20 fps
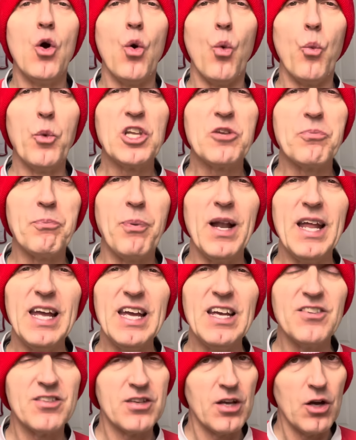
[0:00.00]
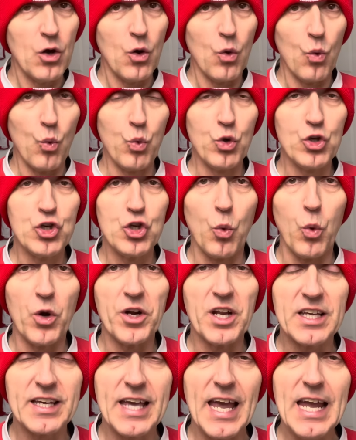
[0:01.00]
Which players would you
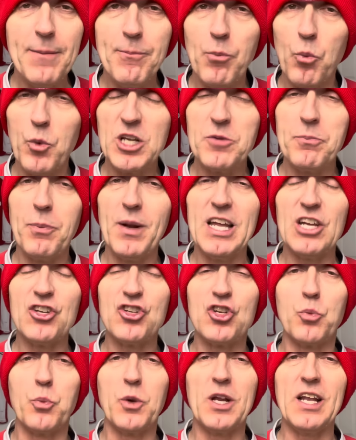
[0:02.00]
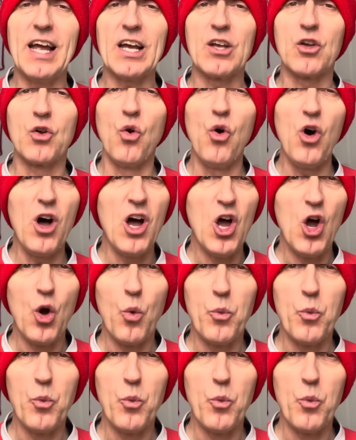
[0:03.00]
want to keep? Which players should we let go?